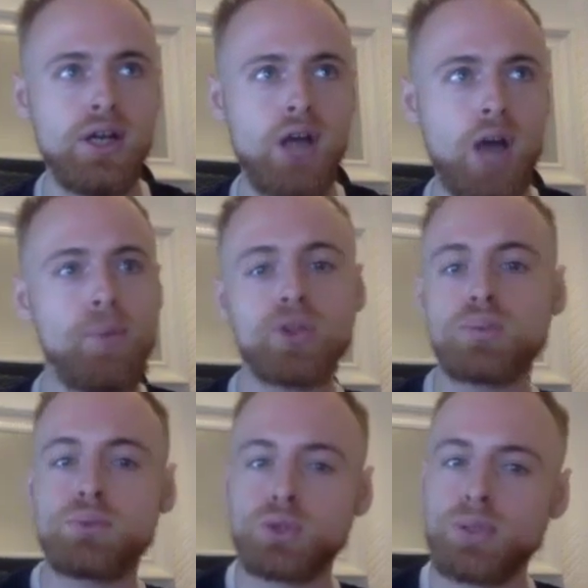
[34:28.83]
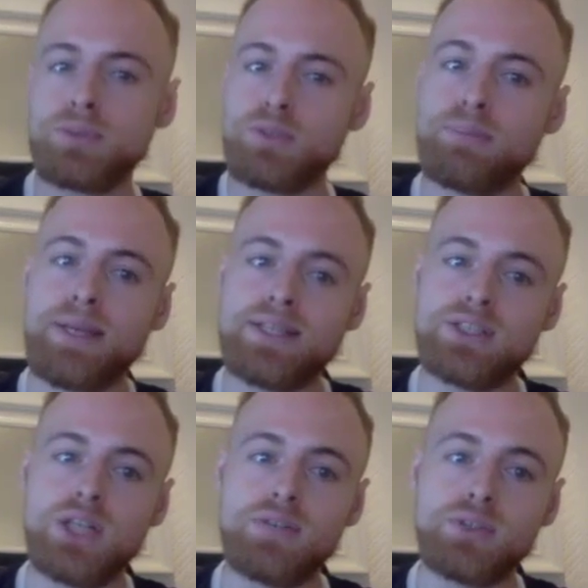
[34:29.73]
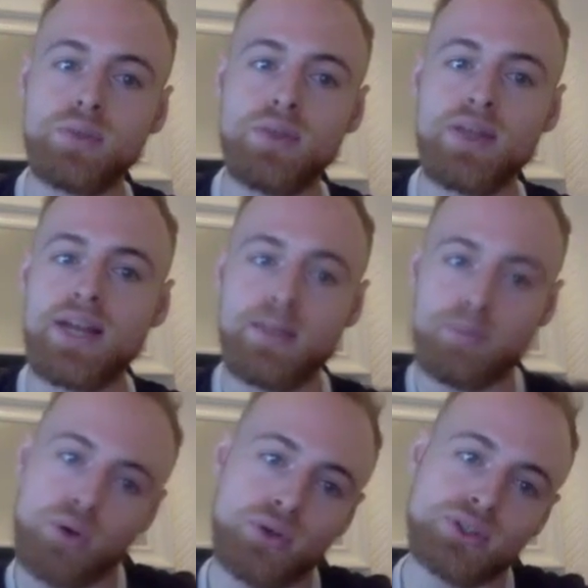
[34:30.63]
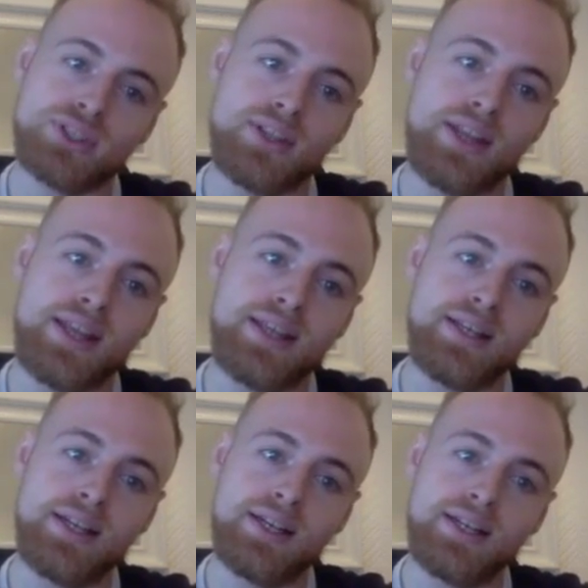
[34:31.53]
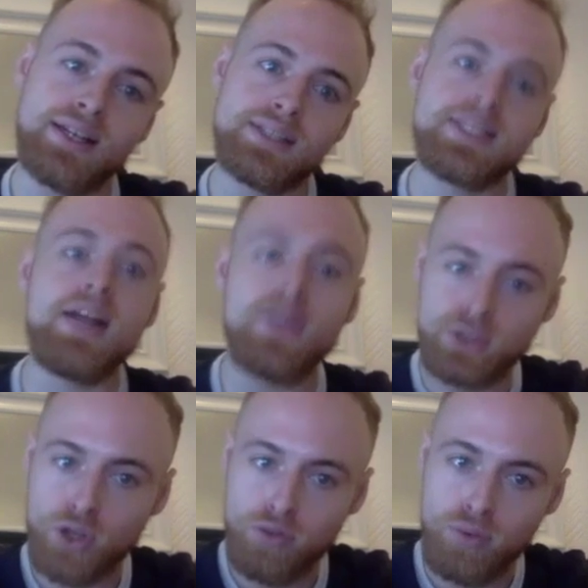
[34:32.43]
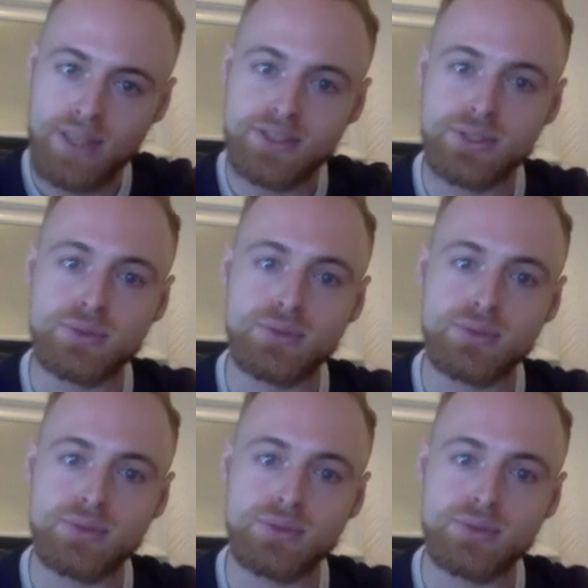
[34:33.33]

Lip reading: a more subscription-based service with the kind of products that they sell the software to?